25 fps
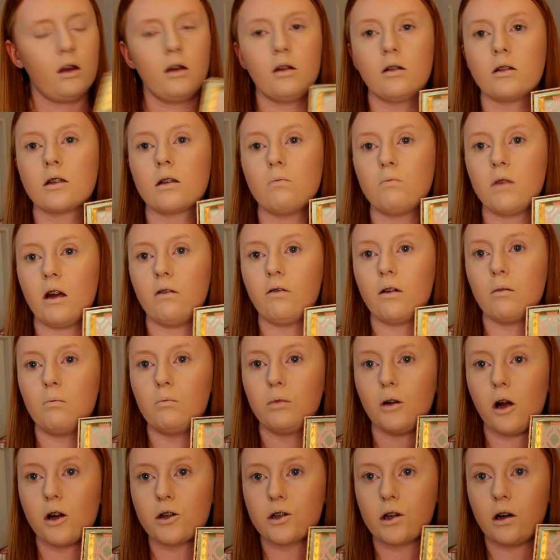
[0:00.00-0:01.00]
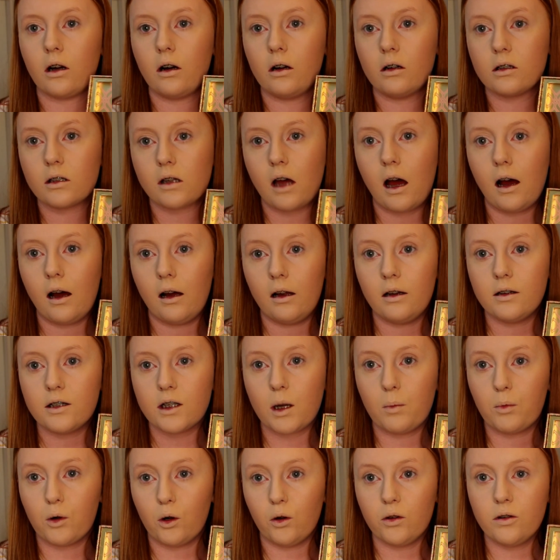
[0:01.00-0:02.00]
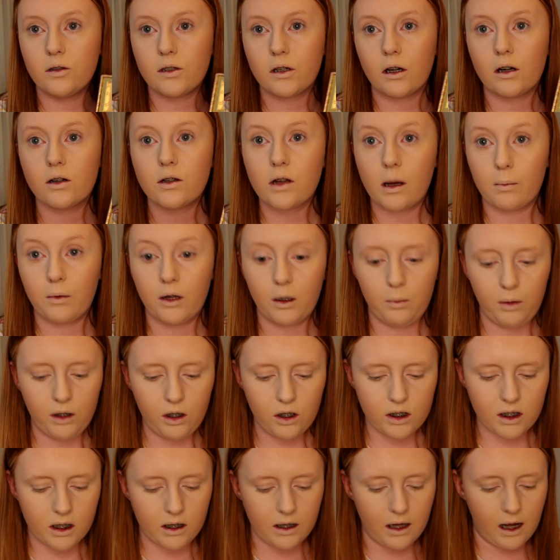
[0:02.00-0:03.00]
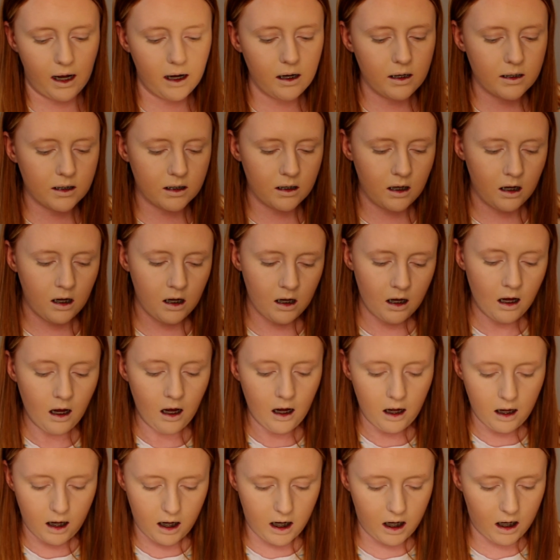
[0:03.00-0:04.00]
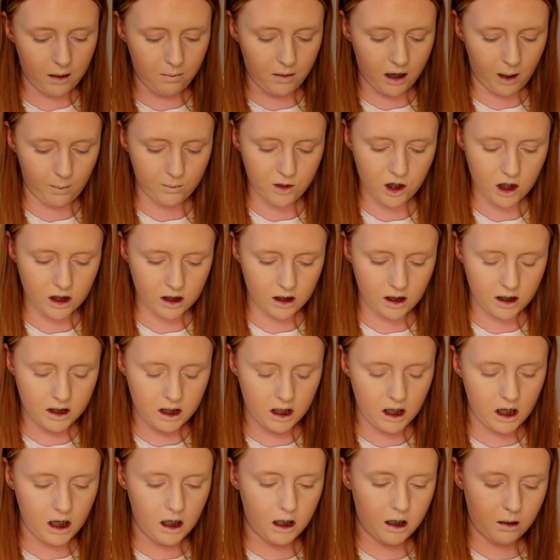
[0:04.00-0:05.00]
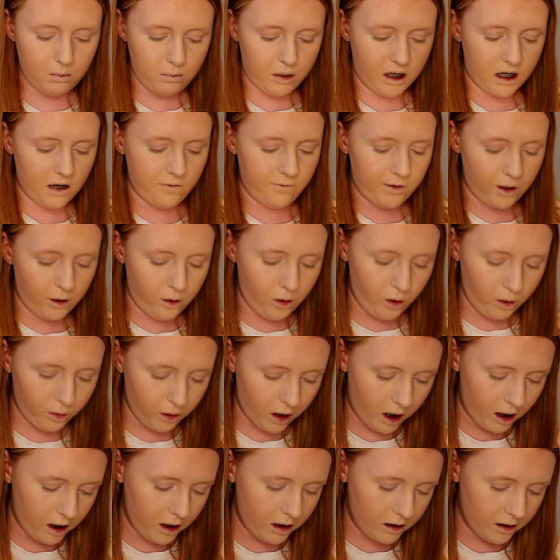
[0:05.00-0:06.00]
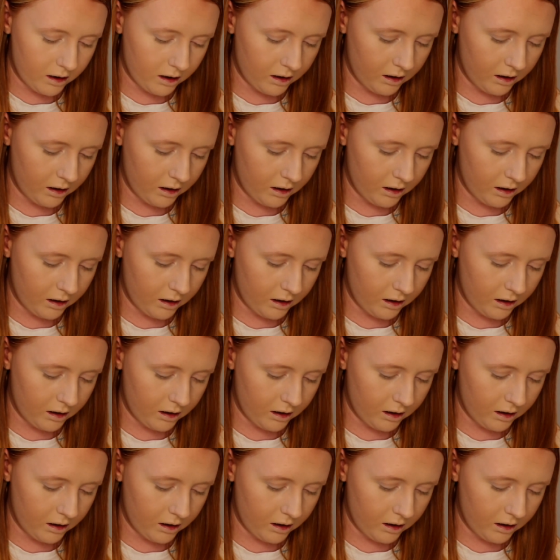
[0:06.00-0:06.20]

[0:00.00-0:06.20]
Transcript: some different blushers and a bronzer, so I'm going to be using this. And I'm just going to take Benefit Hoola,